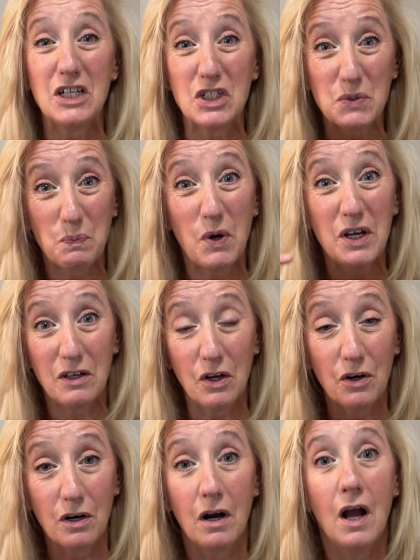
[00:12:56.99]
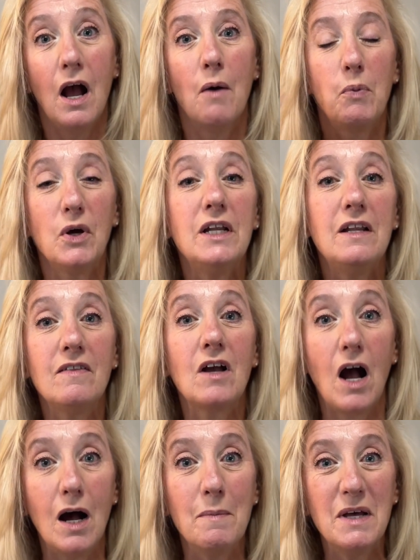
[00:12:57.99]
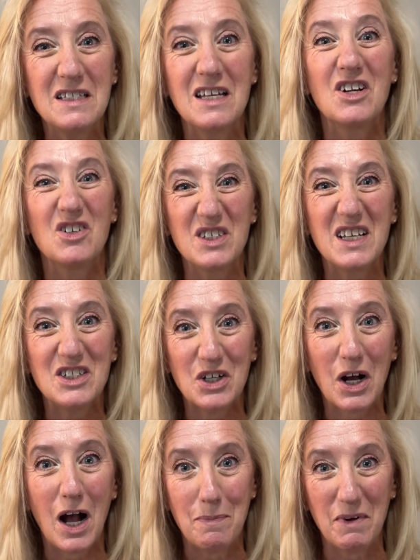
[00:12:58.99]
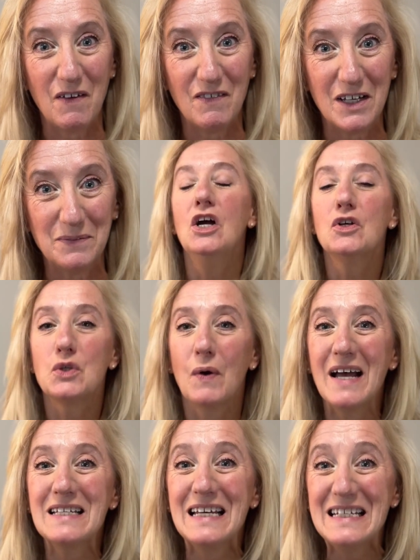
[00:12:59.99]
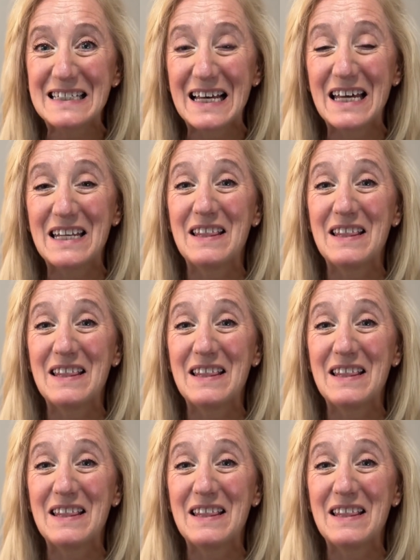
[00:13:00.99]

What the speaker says: just put it in the comments and I'll send you a copy of it. So as I said,